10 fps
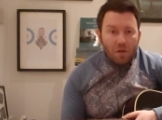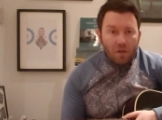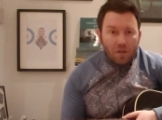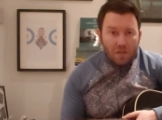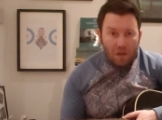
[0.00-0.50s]

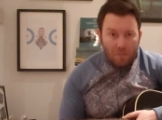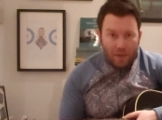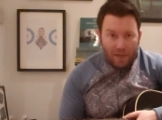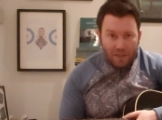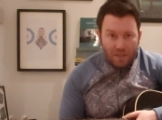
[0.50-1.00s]
start
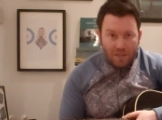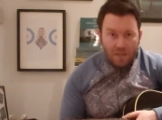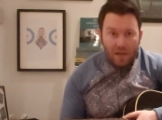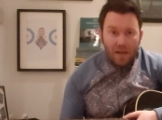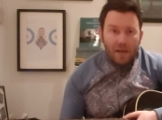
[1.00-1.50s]
practicing
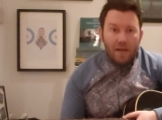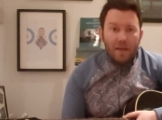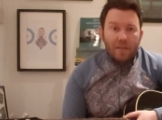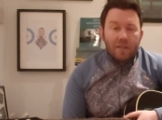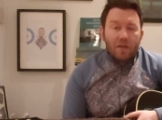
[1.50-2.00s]

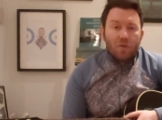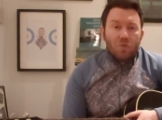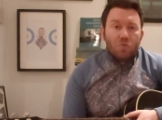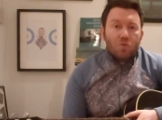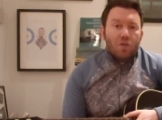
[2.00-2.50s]
and I'll
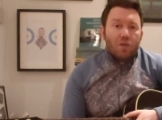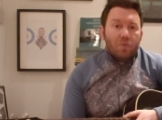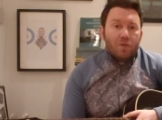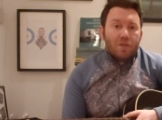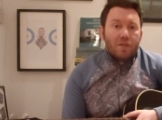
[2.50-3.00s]
do another
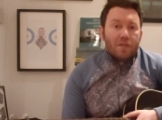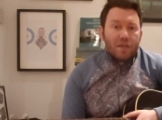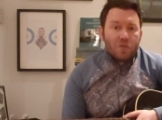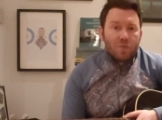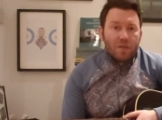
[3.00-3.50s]
one
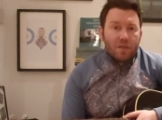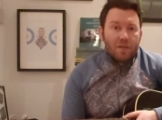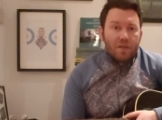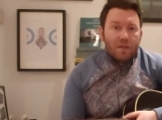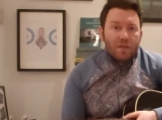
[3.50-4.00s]
next week.
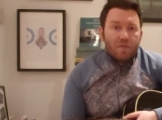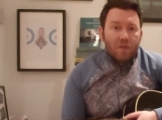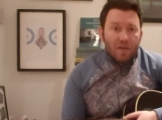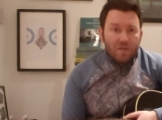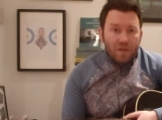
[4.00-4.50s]

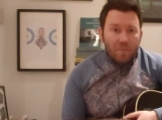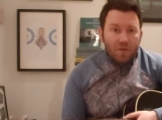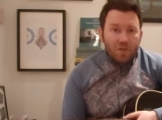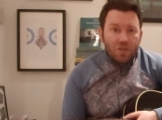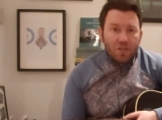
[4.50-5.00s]
Thanks very
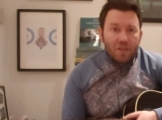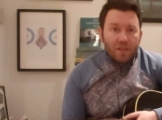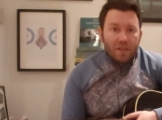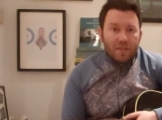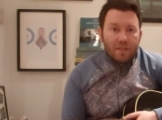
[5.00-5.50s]
much,
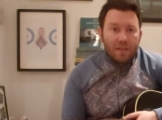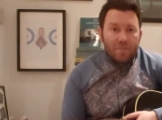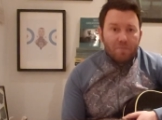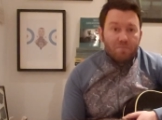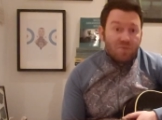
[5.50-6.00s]
and
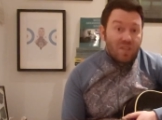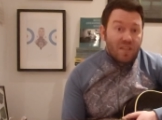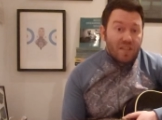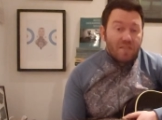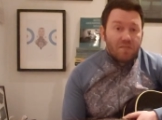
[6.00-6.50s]
stay
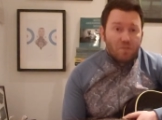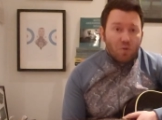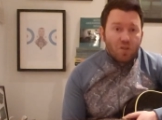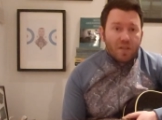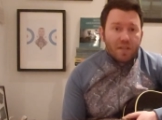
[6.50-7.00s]
safe and wash
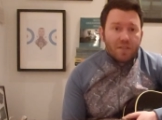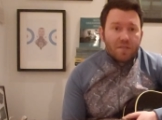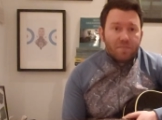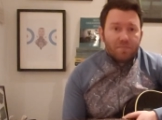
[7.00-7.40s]
your hands.